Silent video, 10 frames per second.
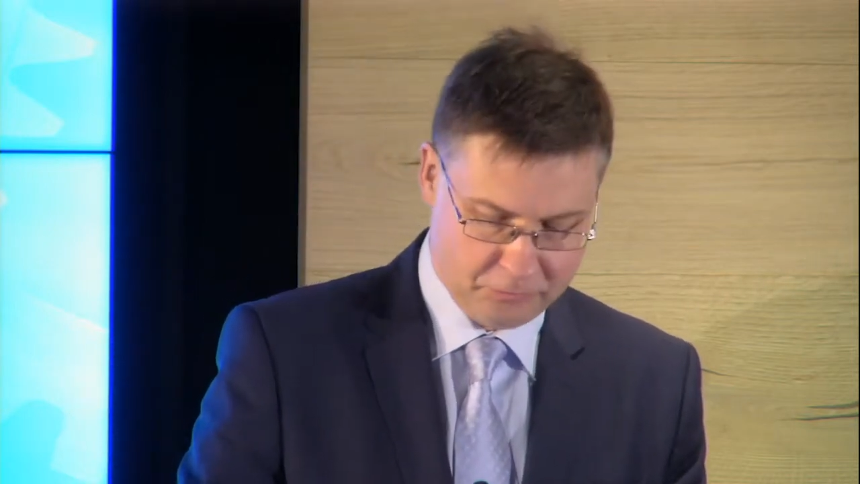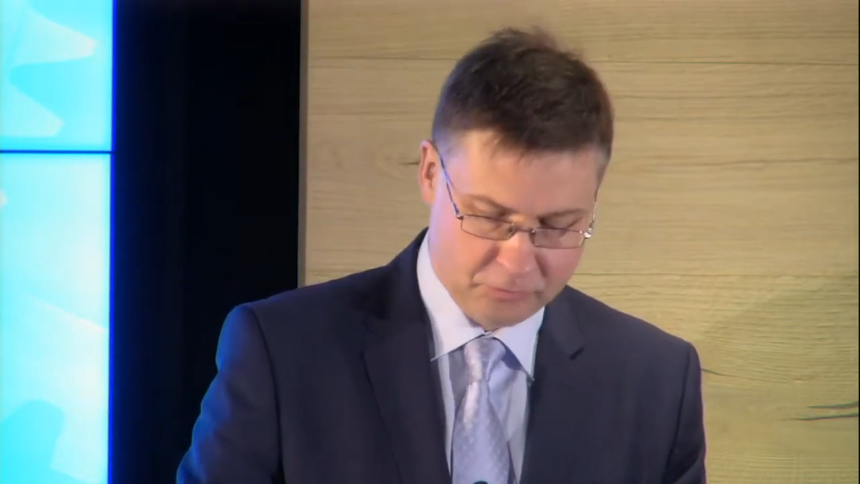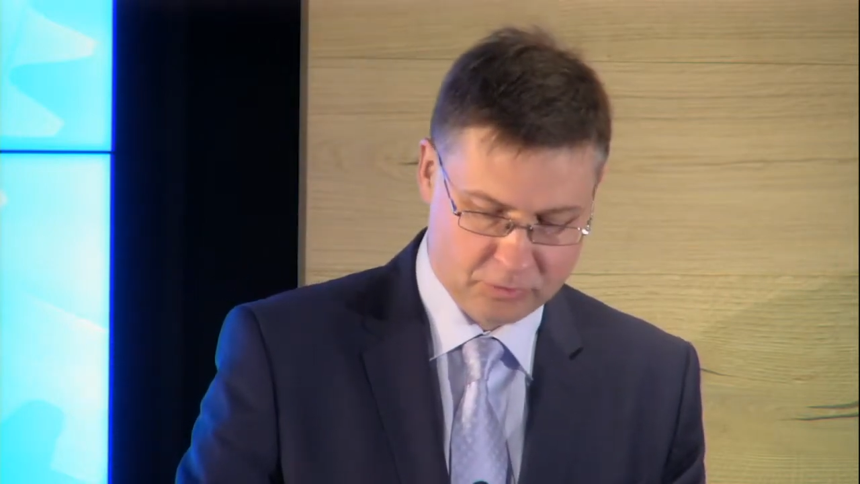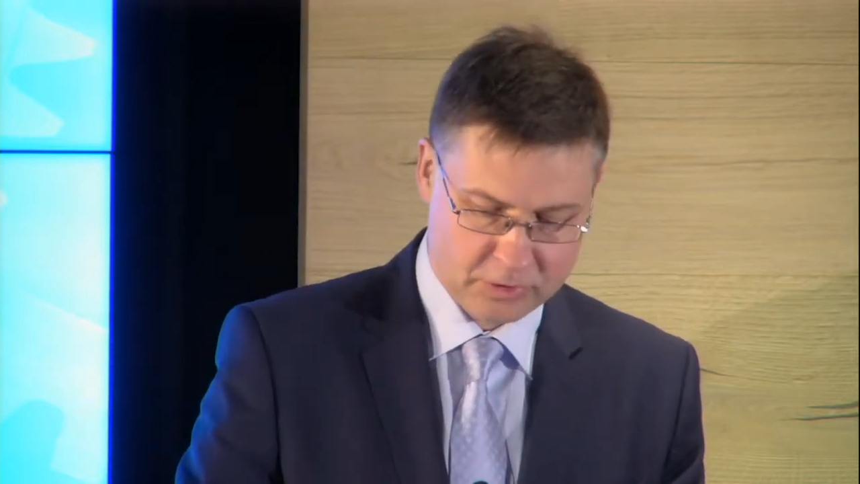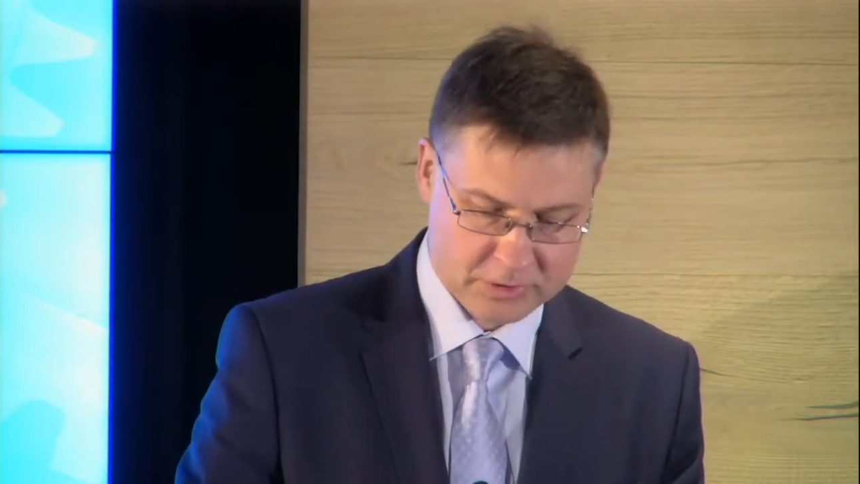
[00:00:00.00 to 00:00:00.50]

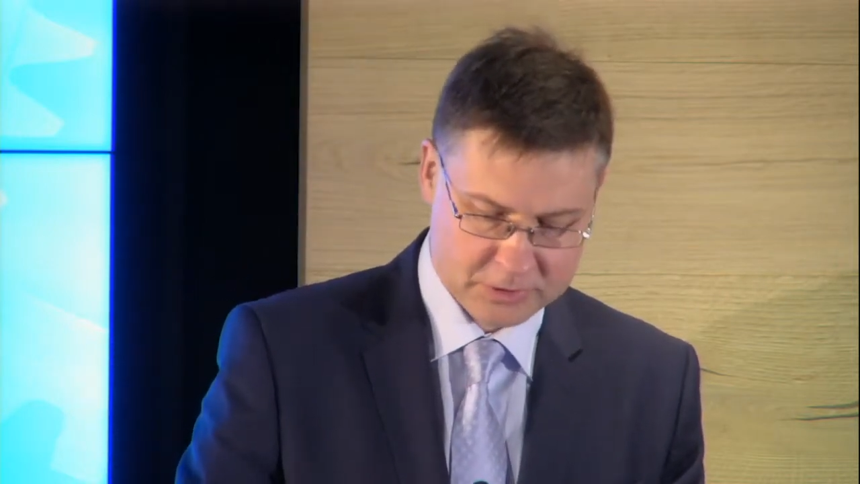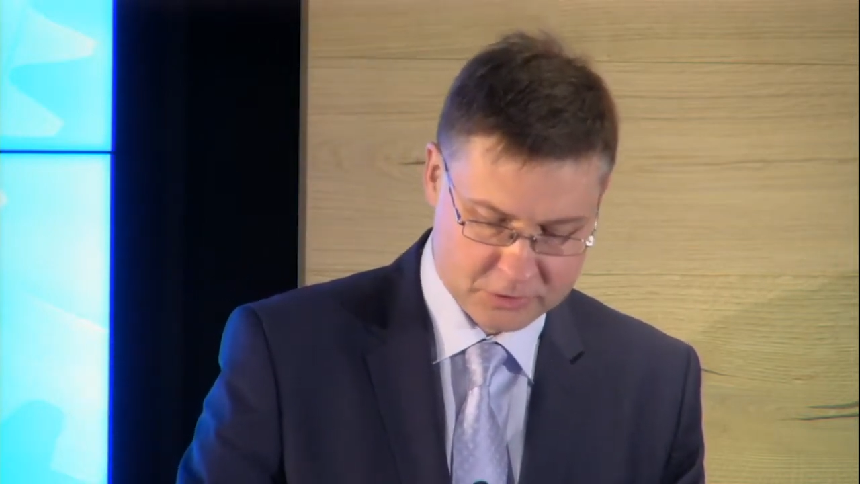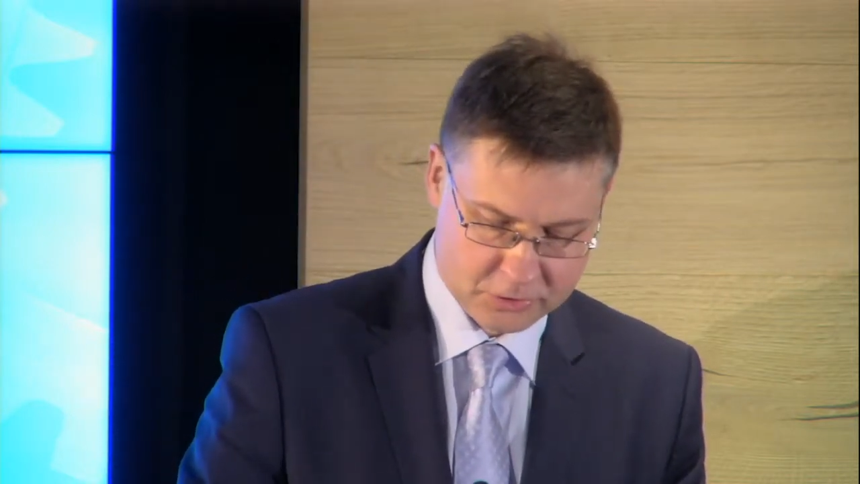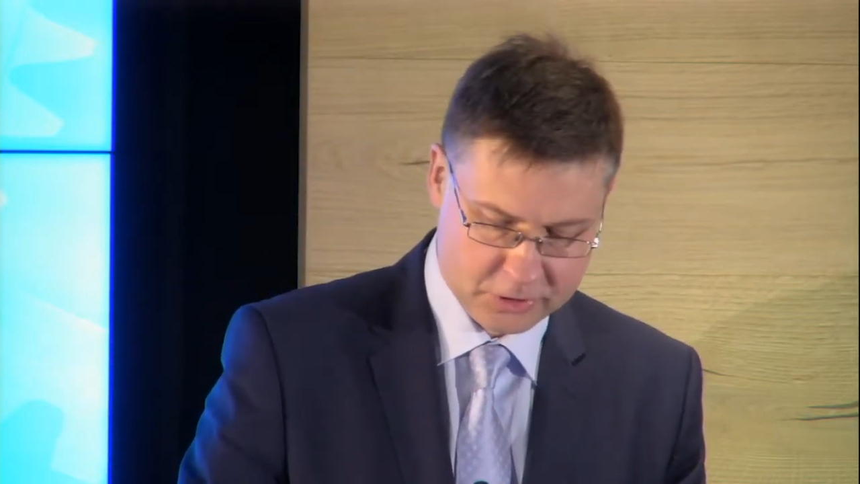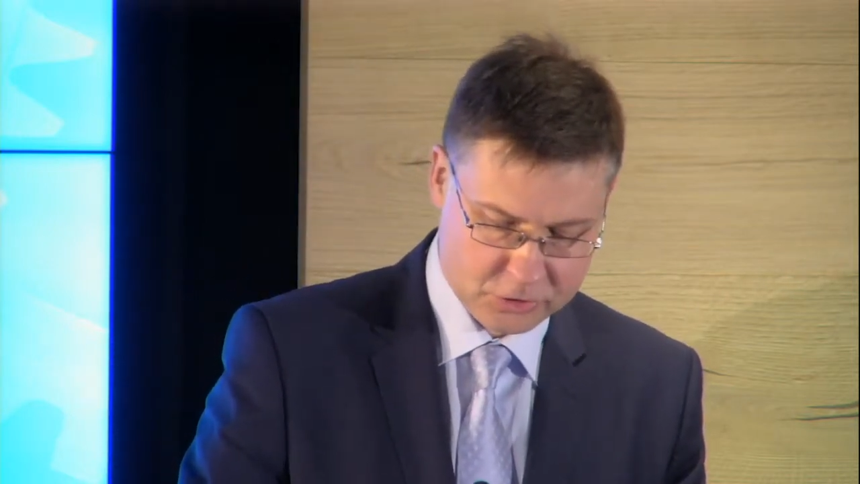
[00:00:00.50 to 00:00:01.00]
for this
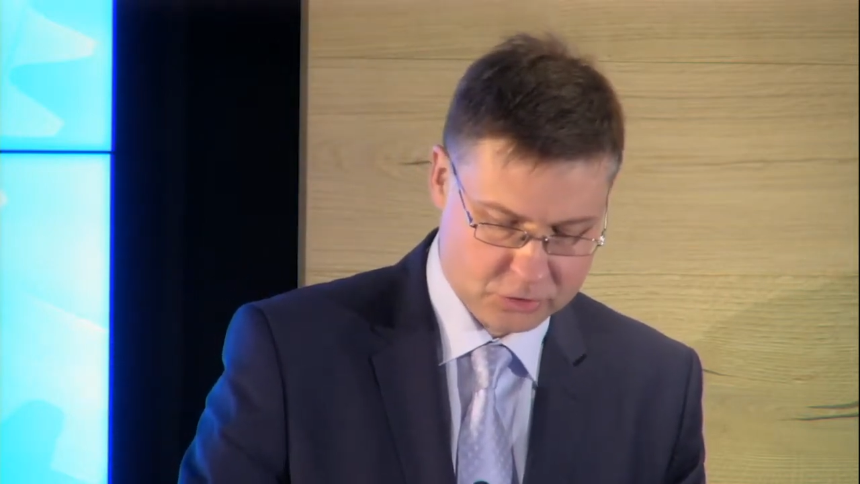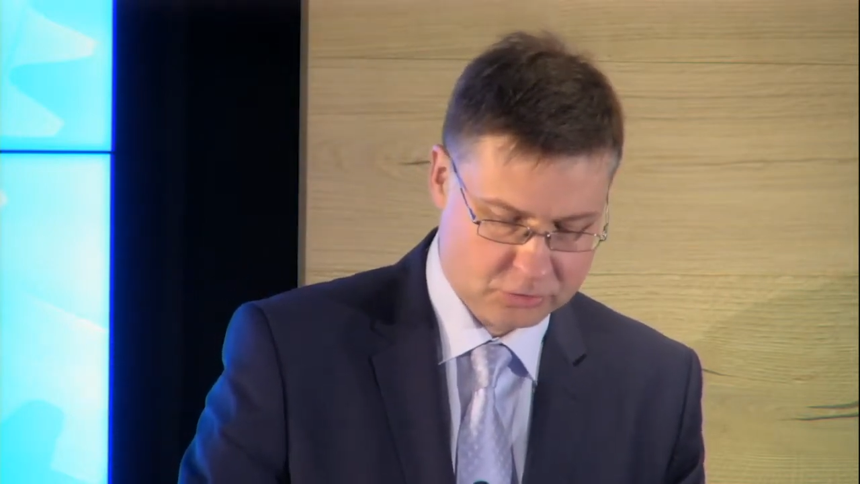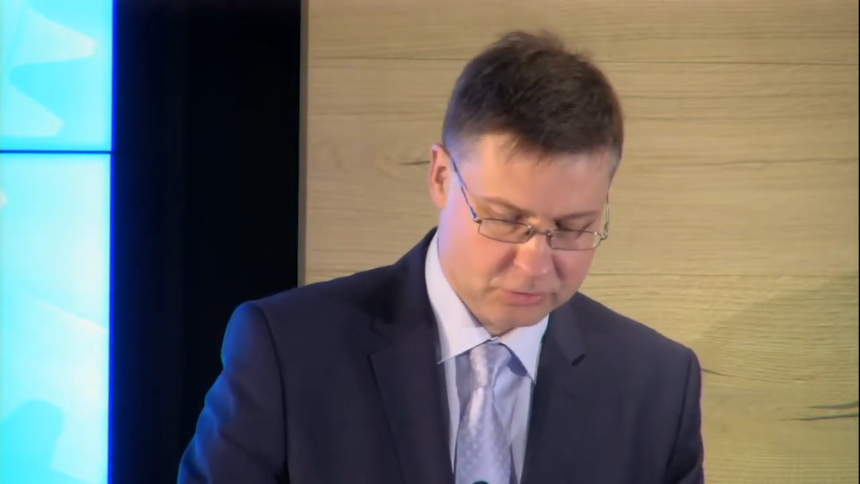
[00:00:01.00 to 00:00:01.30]
occasion to